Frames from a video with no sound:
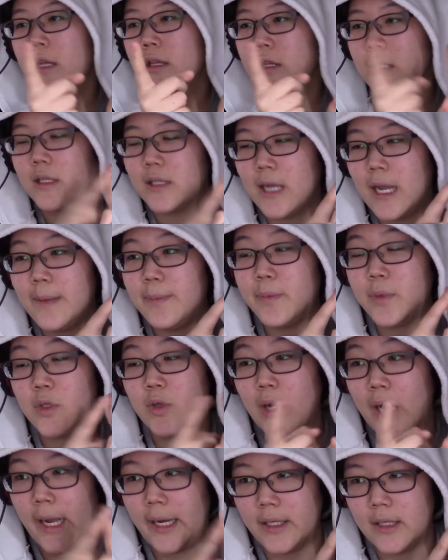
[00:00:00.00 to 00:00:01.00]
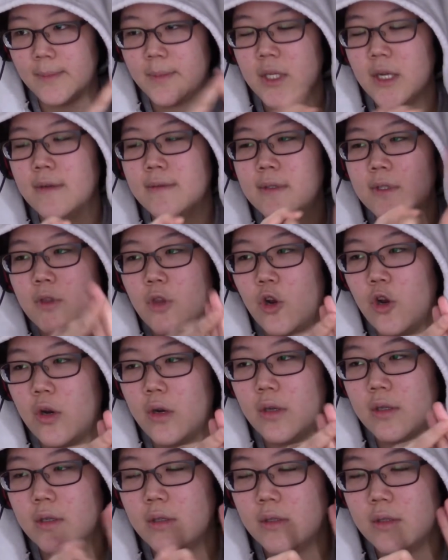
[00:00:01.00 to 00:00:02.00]
the type to hide themselves. The
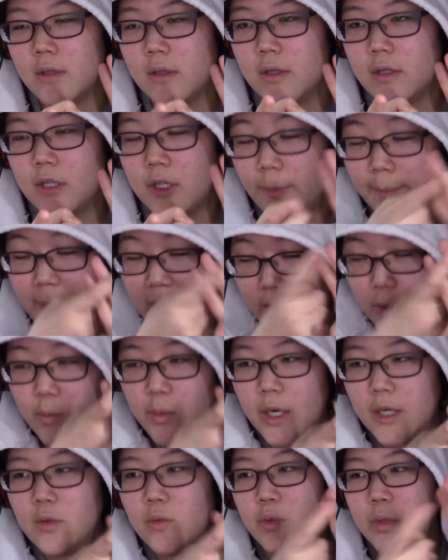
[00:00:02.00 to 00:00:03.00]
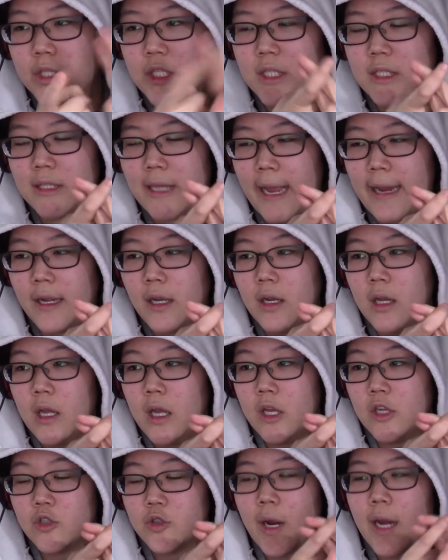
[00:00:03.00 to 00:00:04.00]
middle one, which is, like,
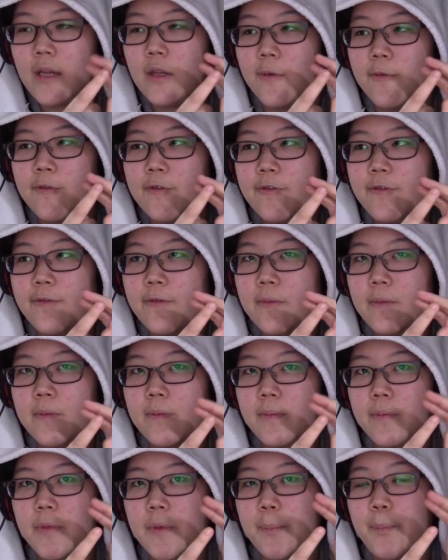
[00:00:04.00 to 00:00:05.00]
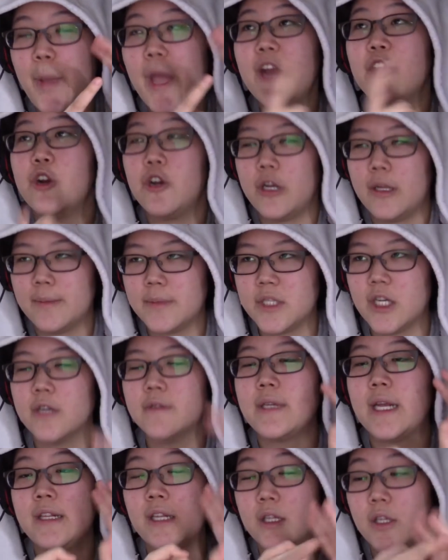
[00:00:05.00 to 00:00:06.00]
trying to better
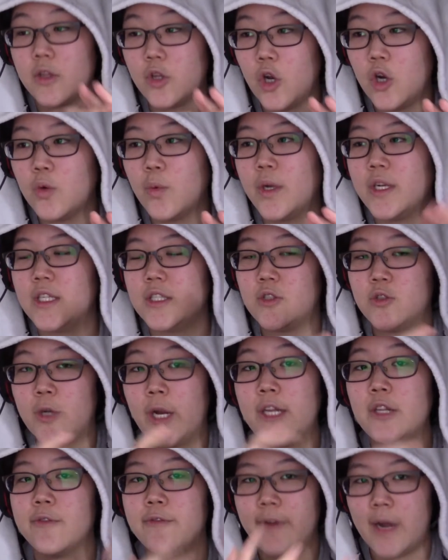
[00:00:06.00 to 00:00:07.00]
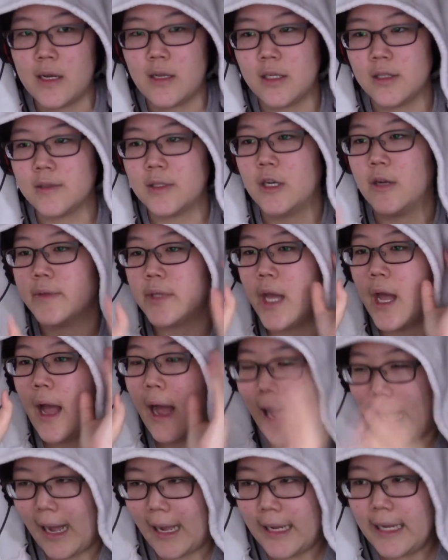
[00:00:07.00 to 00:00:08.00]
themselves. And then the third one is trying to find themselves.
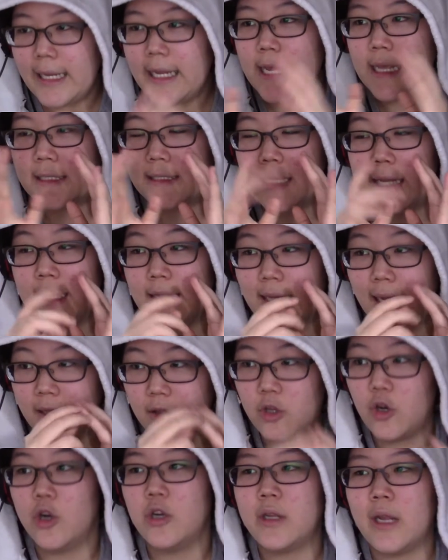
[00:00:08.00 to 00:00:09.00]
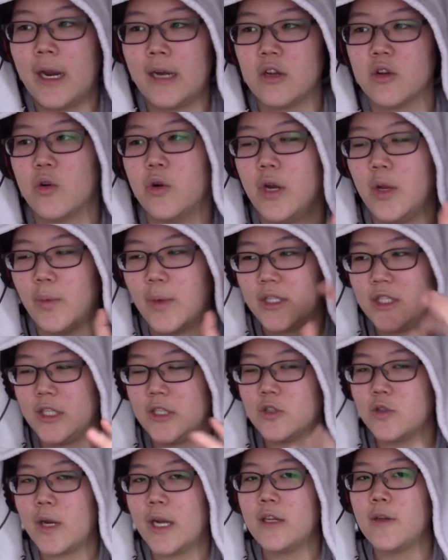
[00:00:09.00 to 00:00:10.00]
I is in that third category where
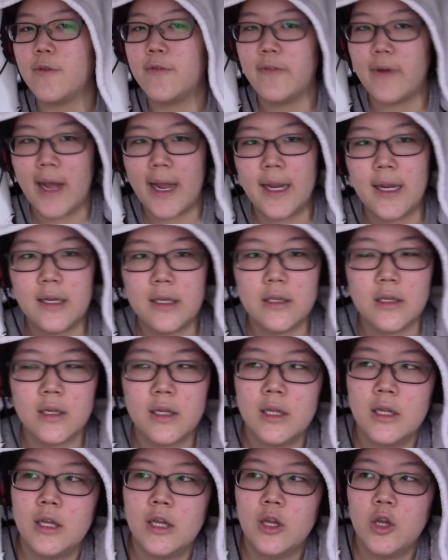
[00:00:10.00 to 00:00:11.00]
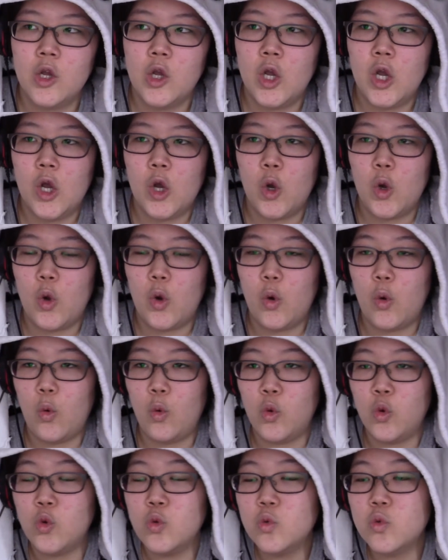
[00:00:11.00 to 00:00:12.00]
she's trying to find
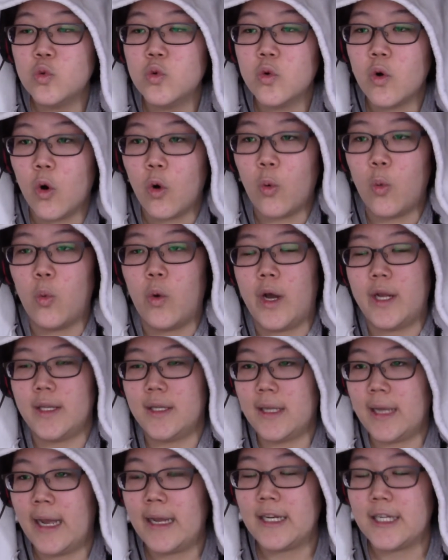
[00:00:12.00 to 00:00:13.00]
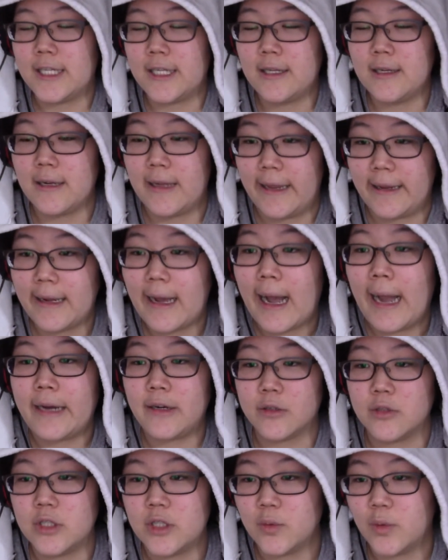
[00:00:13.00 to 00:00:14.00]
who or what kind of, like,
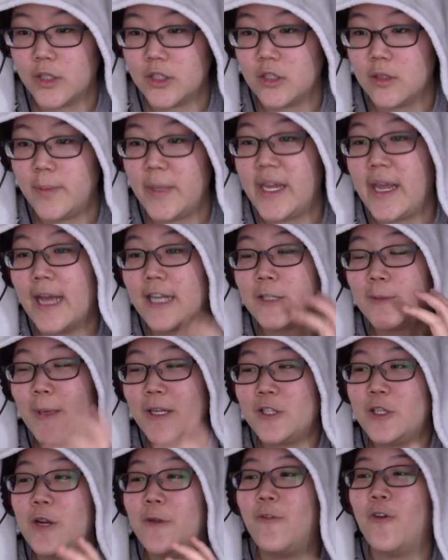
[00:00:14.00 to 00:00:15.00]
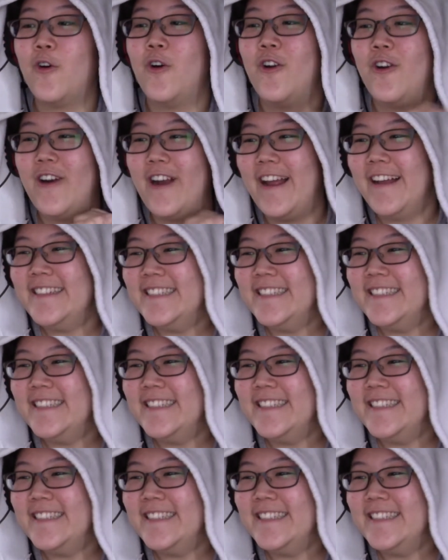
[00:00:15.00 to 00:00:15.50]
idol she wants to be. Especially for her